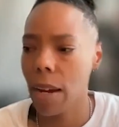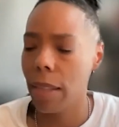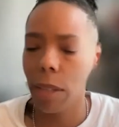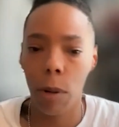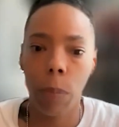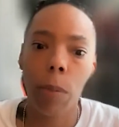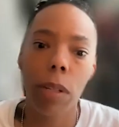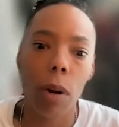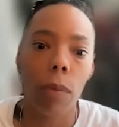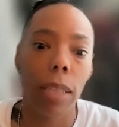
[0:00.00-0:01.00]
And there were people
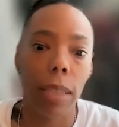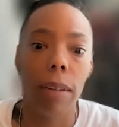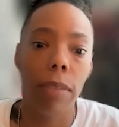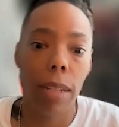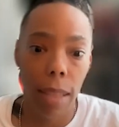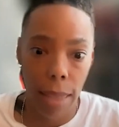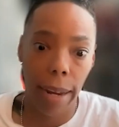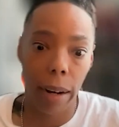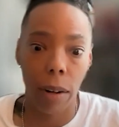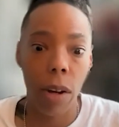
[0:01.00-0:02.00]
that already lived
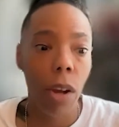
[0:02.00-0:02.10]
there.